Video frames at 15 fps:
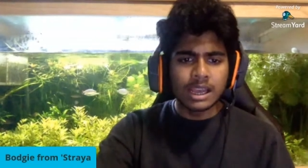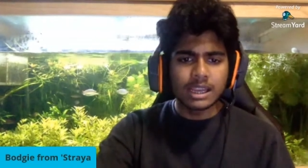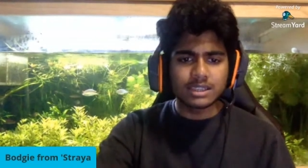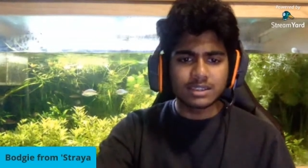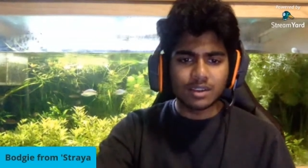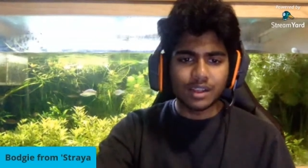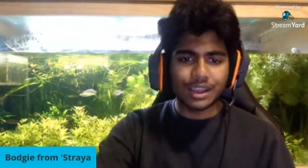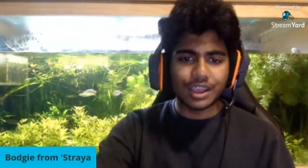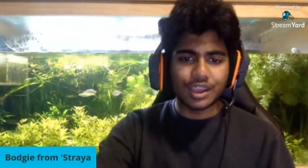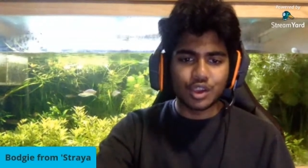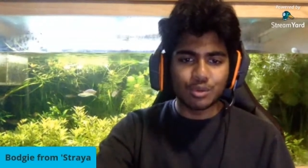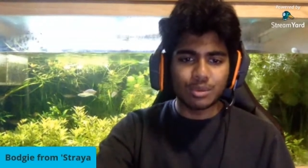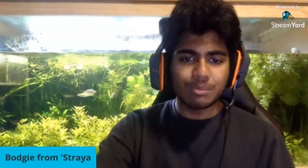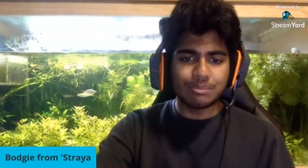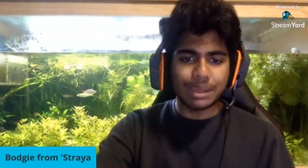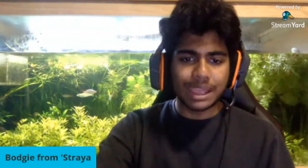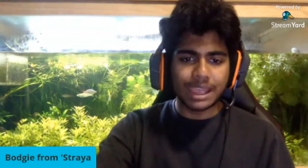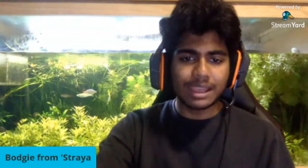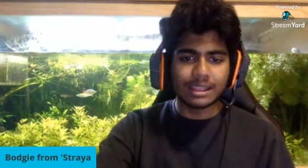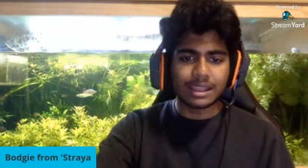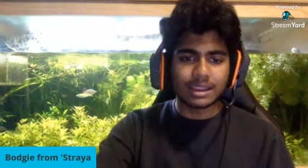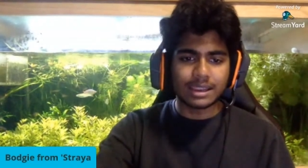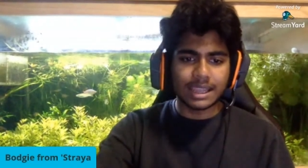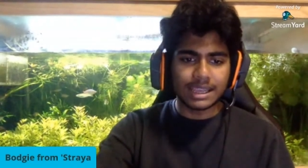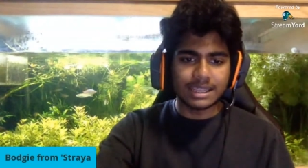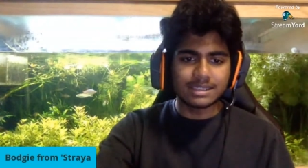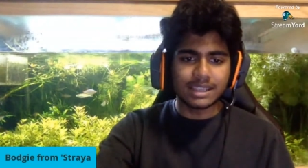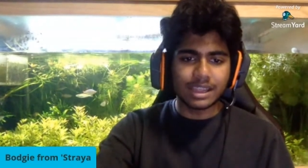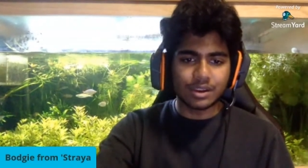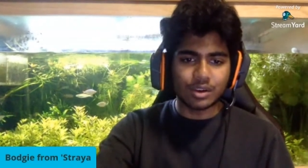It's not like a human being that
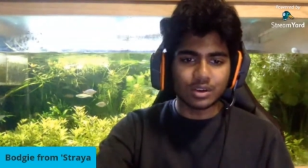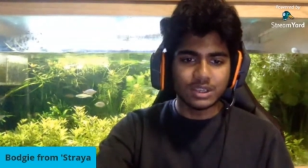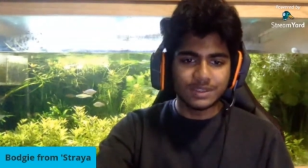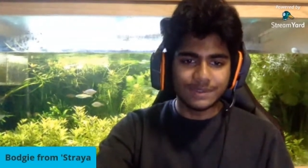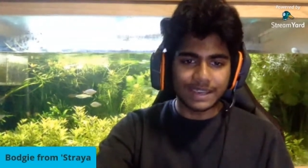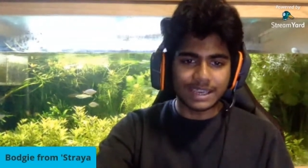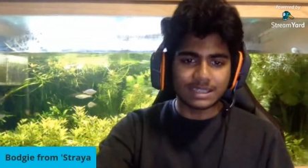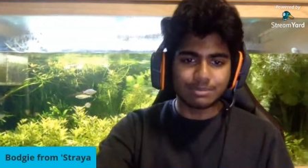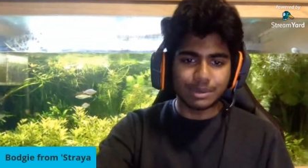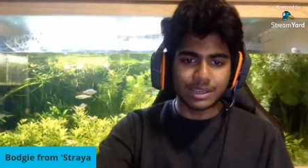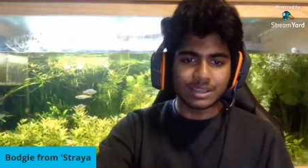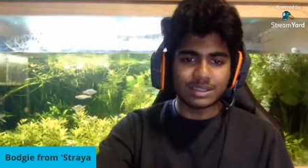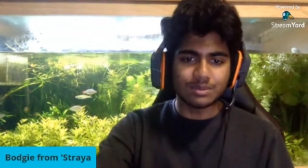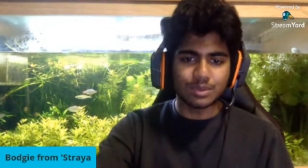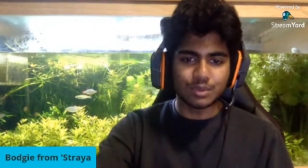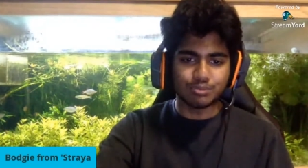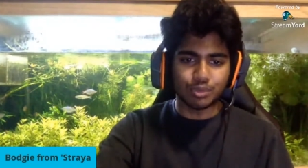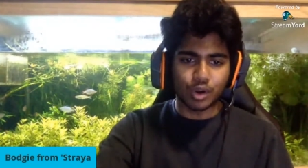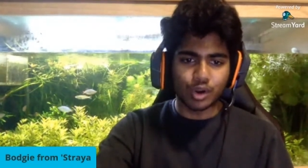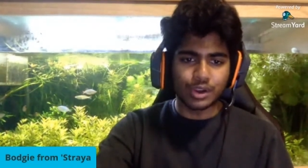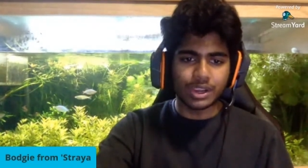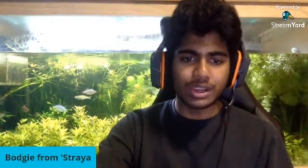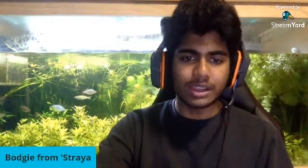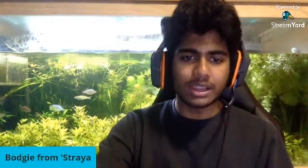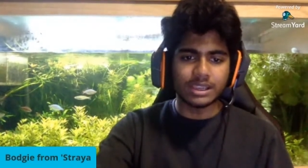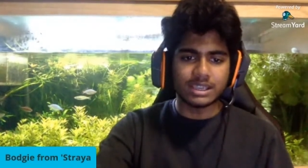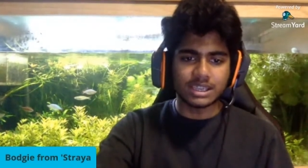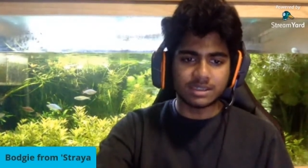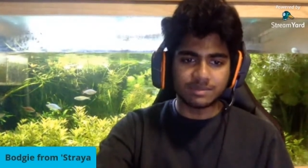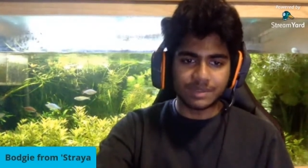needs their nose fixed because it was broken and
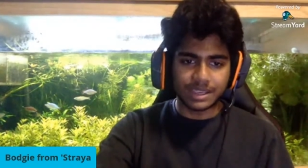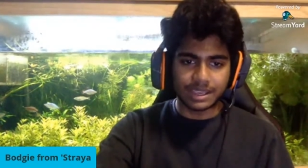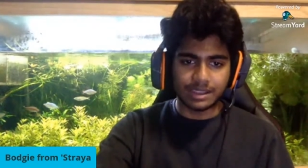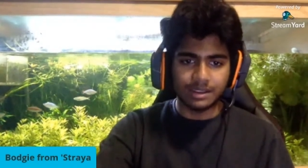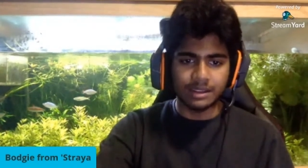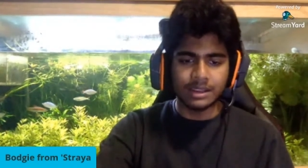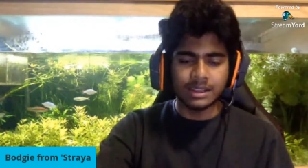disfigured.